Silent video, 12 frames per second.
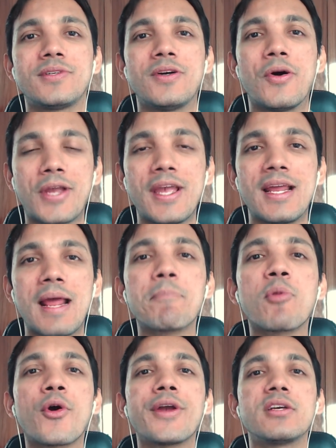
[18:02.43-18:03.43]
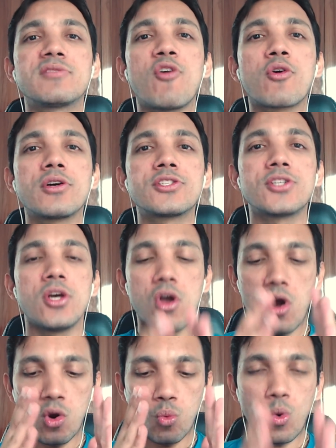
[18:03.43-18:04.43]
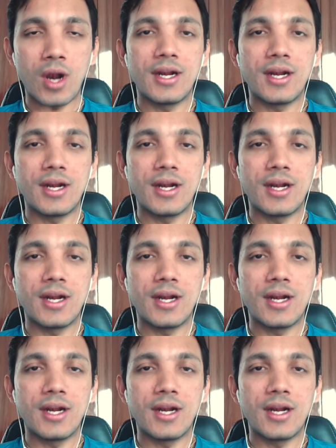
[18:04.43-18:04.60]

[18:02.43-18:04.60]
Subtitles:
Okay, an employee is focused on one